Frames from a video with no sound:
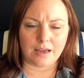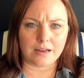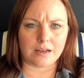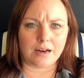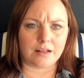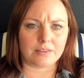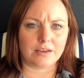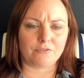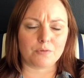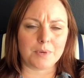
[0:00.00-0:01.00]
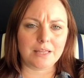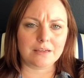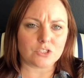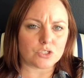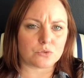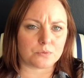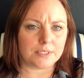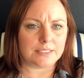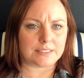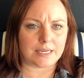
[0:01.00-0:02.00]
And I think for me that's just
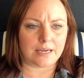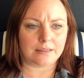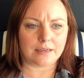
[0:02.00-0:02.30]
really sad.